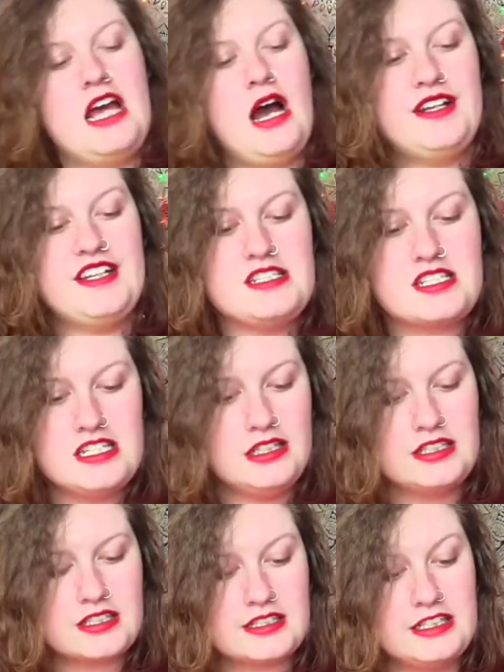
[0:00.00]
Now it is
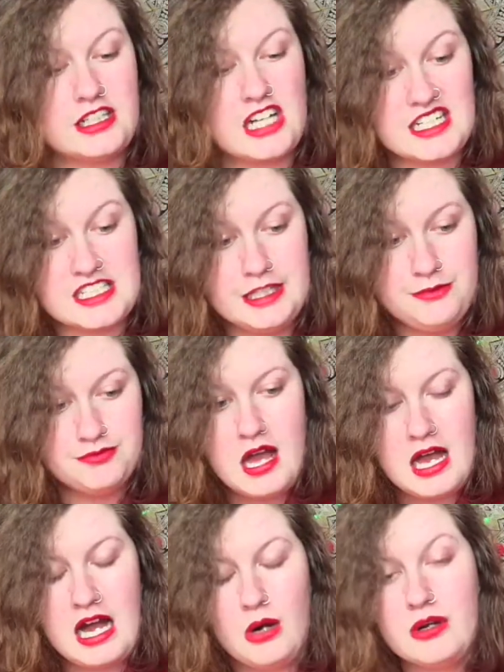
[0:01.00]
technically a nightie,
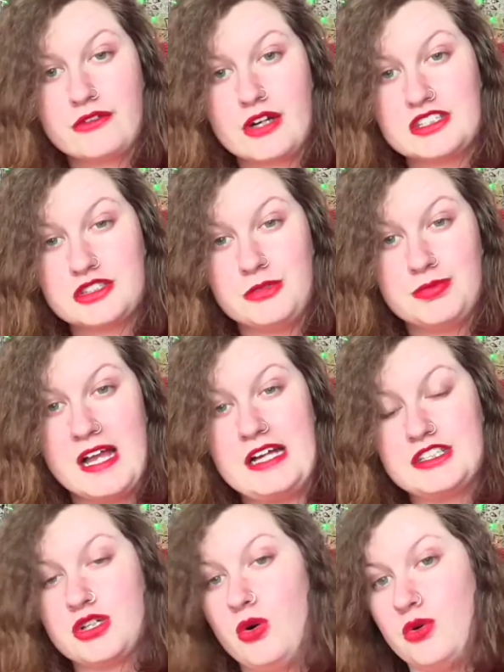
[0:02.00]
however I do
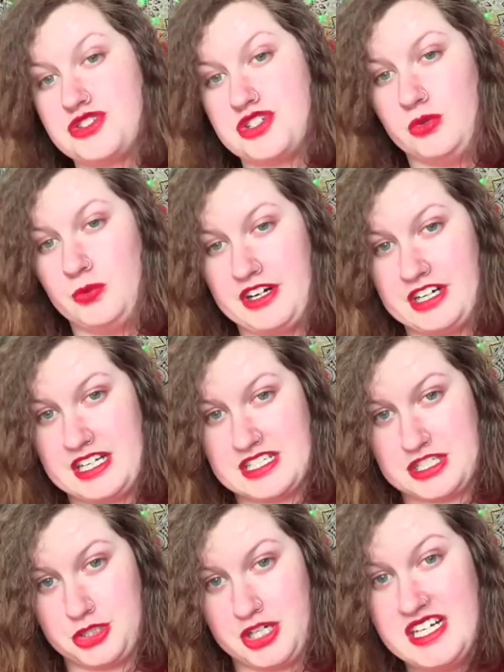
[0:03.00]
plan to also wear it
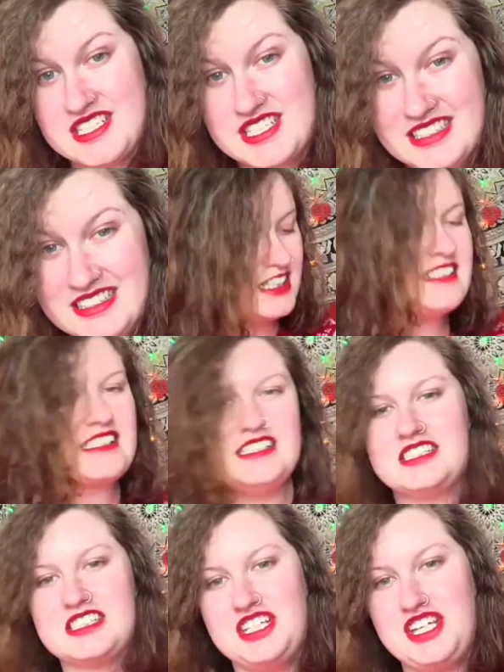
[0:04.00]
as a dress because
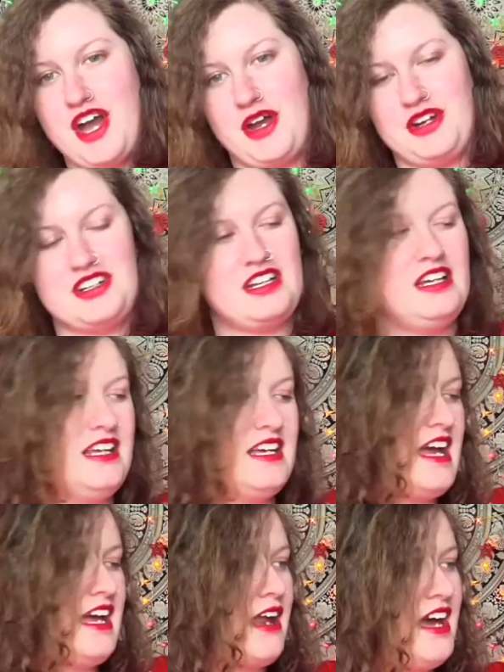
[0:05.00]
it's cute
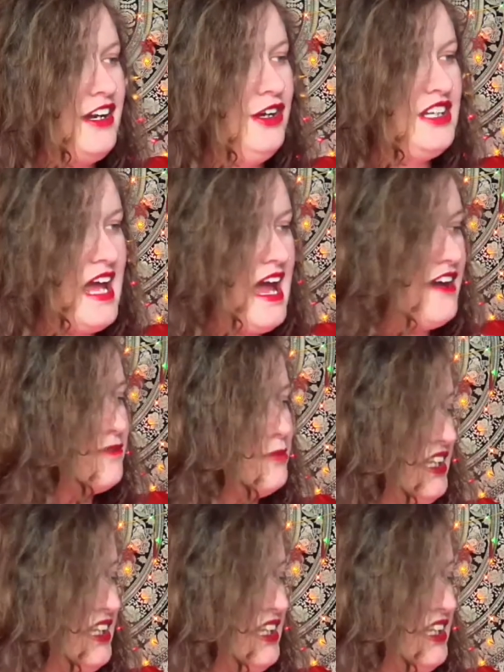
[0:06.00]
and I don't have